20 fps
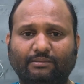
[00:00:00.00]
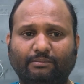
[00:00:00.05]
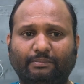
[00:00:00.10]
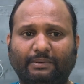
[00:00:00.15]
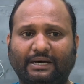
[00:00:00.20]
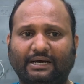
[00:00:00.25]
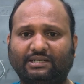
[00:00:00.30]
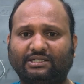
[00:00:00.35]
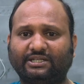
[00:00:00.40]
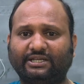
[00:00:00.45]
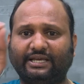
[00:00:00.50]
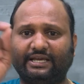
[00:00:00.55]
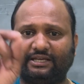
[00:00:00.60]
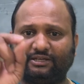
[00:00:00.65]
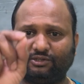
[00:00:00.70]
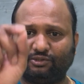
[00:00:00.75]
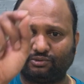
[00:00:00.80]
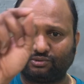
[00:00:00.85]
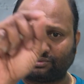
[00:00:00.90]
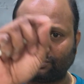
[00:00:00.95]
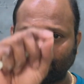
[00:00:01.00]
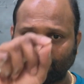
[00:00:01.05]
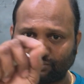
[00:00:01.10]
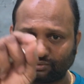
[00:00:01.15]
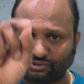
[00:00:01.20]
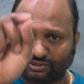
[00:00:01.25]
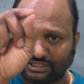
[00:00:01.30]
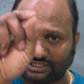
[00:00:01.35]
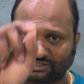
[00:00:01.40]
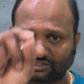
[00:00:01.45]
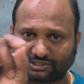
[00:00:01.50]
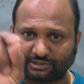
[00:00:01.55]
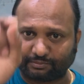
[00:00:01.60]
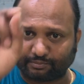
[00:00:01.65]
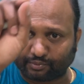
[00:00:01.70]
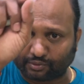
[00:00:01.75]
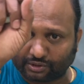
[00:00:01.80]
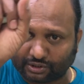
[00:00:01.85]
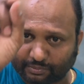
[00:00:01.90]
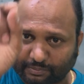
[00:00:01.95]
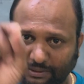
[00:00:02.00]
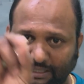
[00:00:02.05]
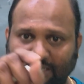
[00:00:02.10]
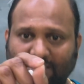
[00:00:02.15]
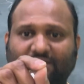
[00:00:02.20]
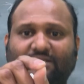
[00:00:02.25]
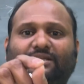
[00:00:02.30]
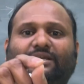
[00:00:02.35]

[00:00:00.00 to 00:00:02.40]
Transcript: Part A, you just put part